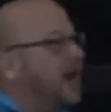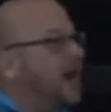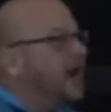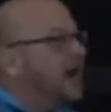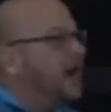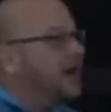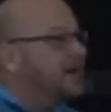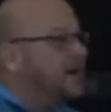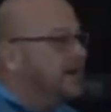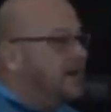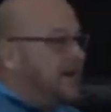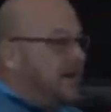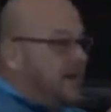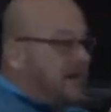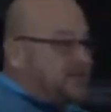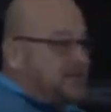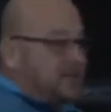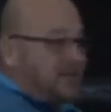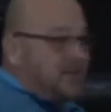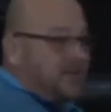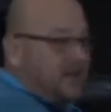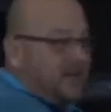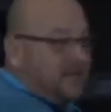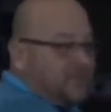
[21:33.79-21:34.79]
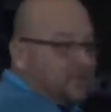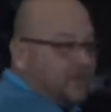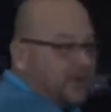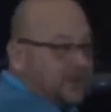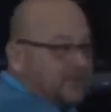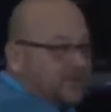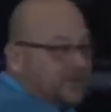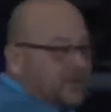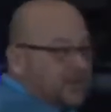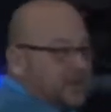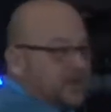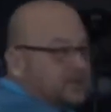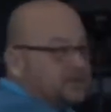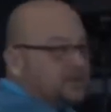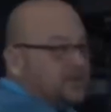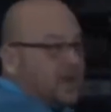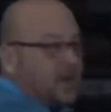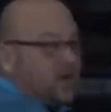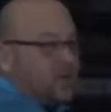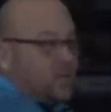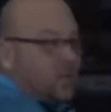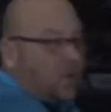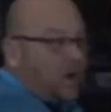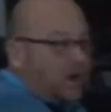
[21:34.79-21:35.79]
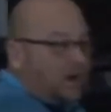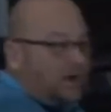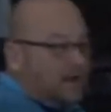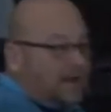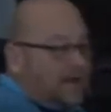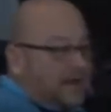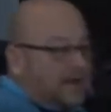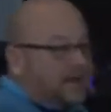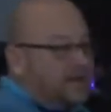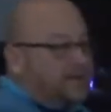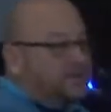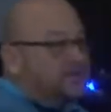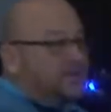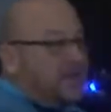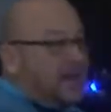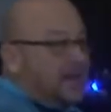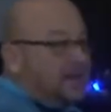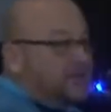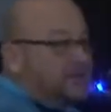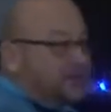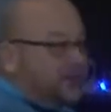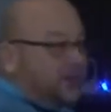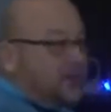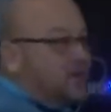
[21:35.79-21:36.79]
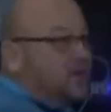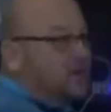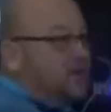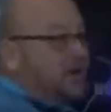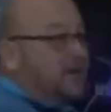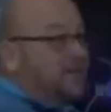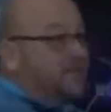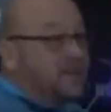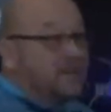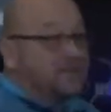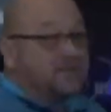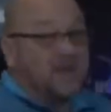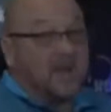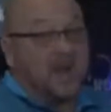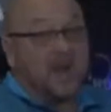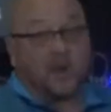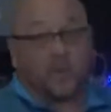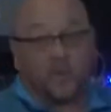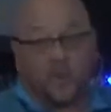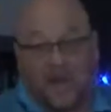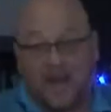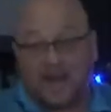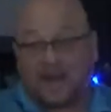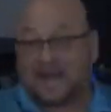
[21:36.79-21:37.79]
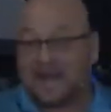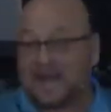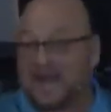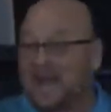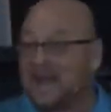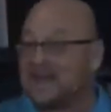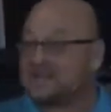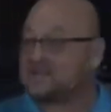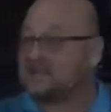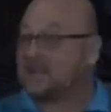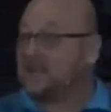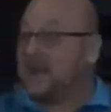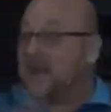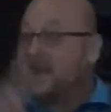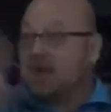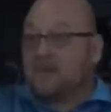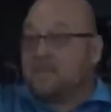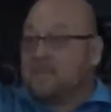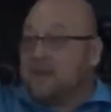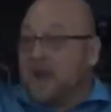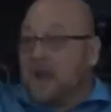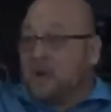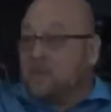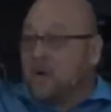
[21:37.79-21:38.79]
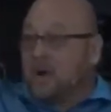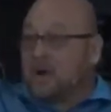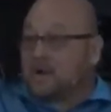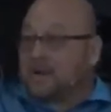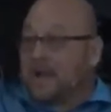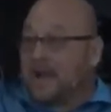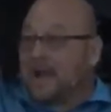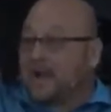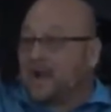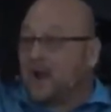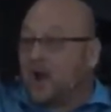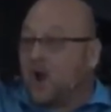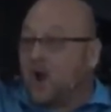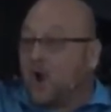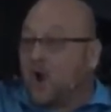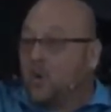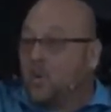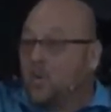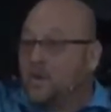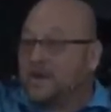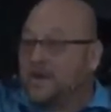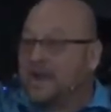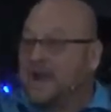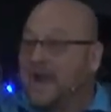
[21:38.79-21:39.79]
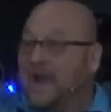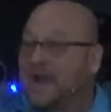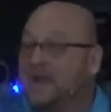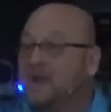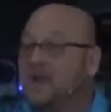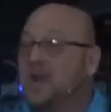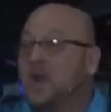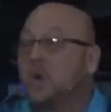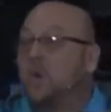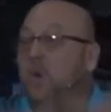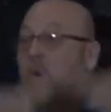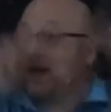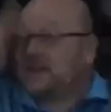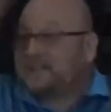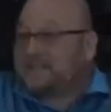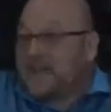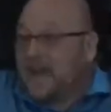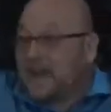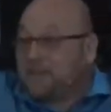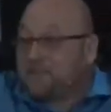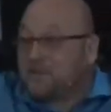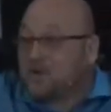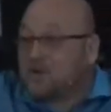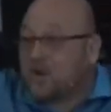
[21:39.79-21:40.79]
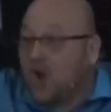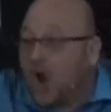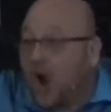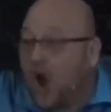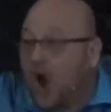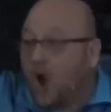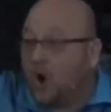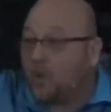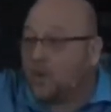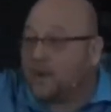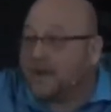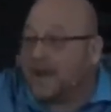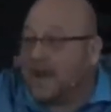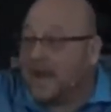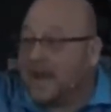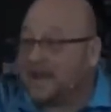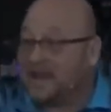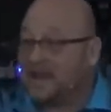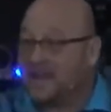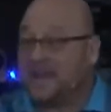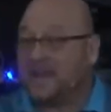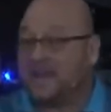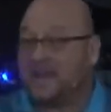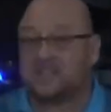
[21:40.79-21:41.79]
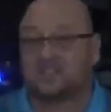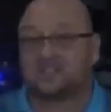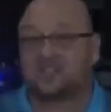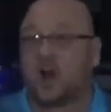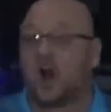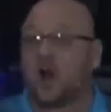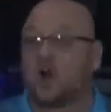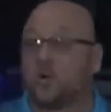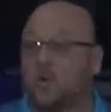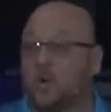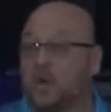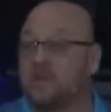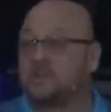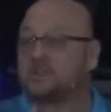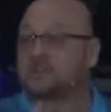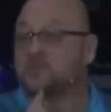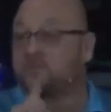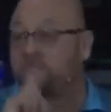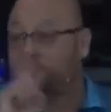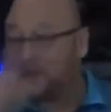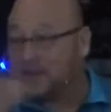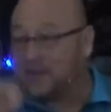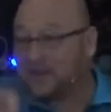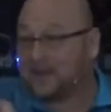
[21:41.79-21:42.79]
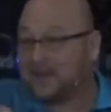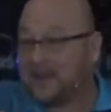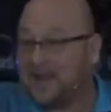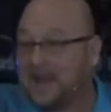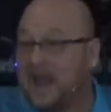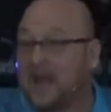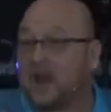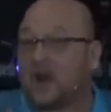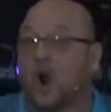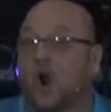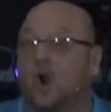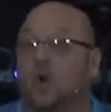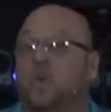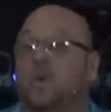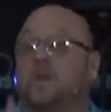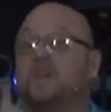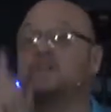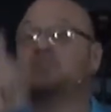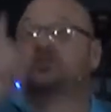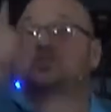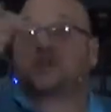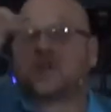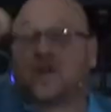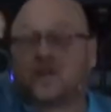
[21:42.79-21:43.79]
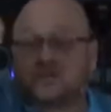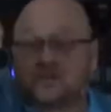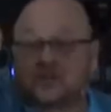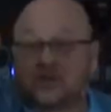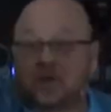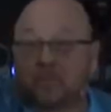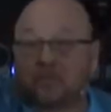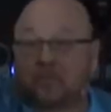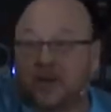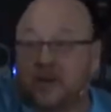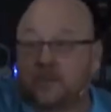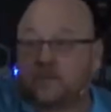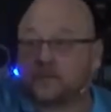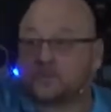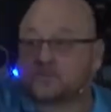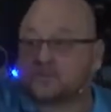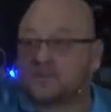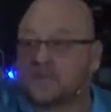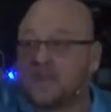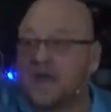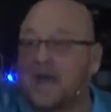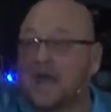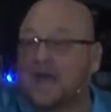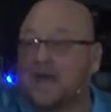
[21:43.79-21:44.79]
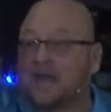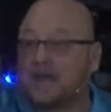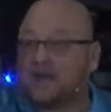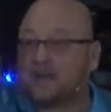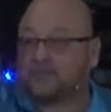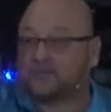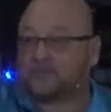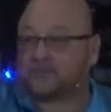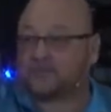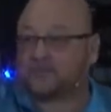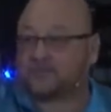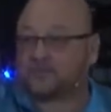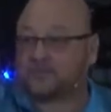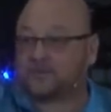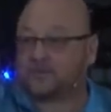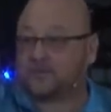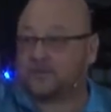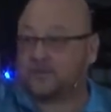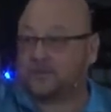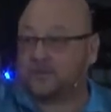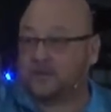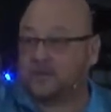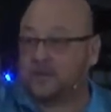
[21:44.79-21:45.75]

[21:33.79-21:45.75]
God to live within us and work in us and through of us. Recognize it ain't about what kind of home we got, what type of car we got. It's are we spilling out? Are we touching people's lives?